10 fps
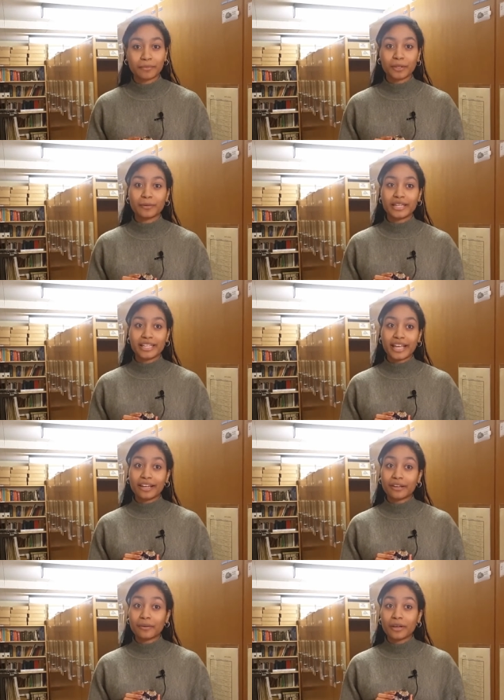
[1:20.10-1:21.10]
blue and
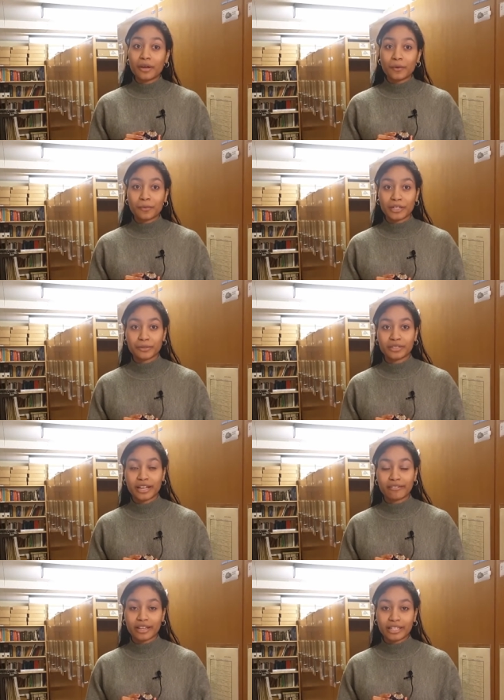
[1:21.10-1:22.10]
yellow, which would
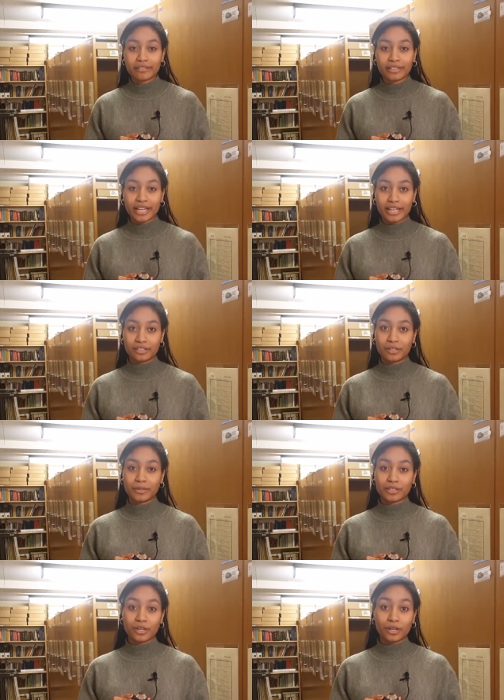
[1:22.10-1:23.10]
directly relate
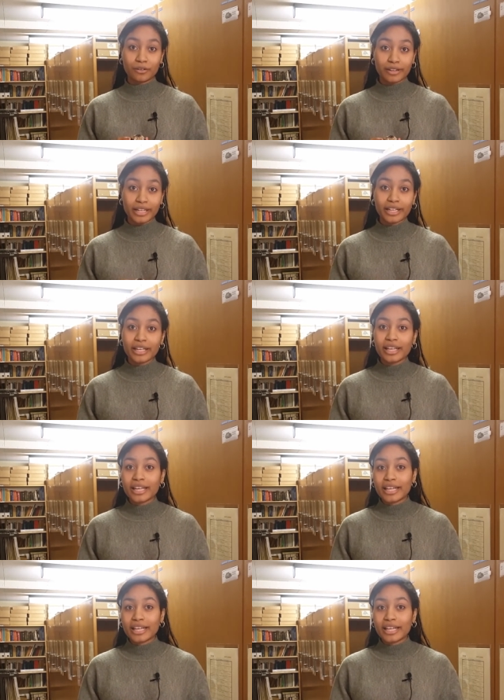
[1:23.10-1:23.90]
to its colouring.